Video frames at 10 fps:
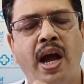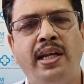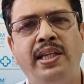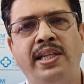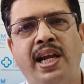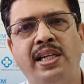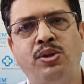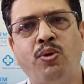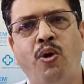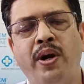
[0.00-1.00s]
And these are
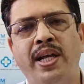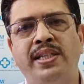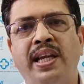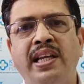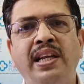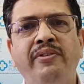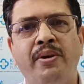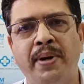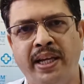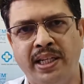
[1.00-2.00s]
also called as
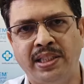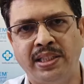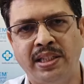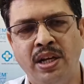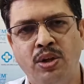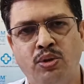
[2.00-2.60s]
reliever medications.